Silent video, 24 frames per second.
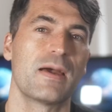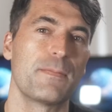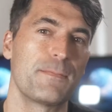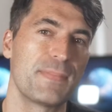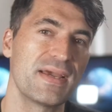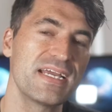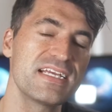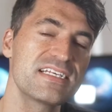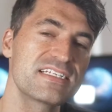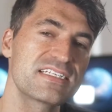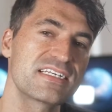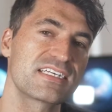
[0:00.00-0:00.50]
A
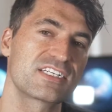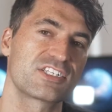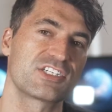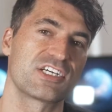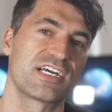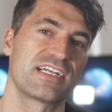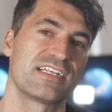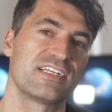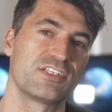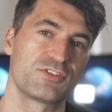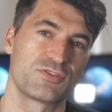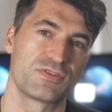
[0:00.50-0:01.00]
basic
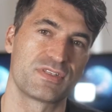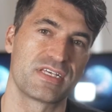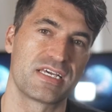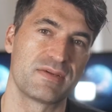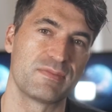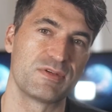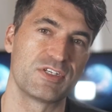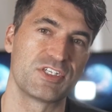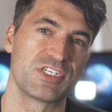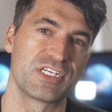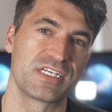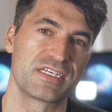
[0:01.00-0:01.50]
challenge with
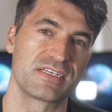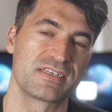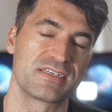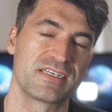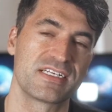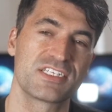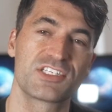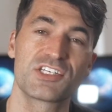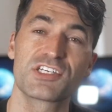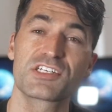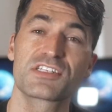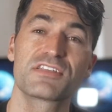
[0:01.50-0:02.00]
imaging
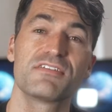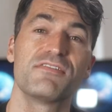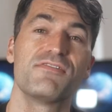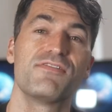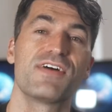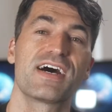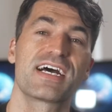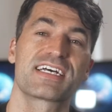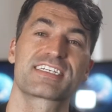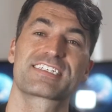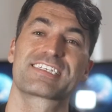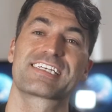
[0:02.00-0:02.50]
is just the
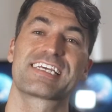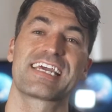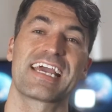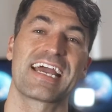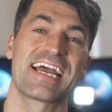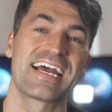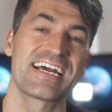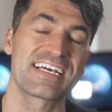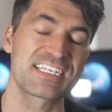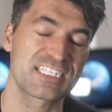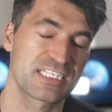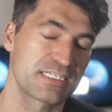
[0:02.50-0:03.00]
vast
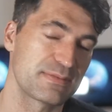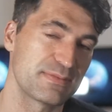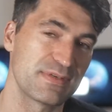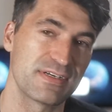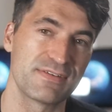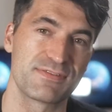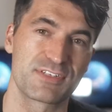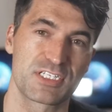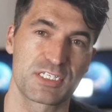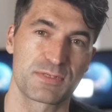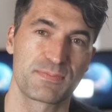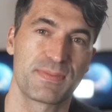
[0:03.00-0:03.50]
chasm
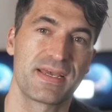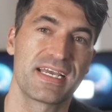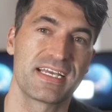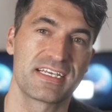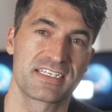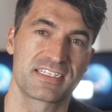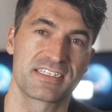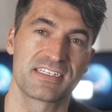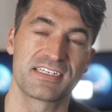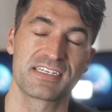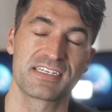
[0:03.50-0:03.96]
of space that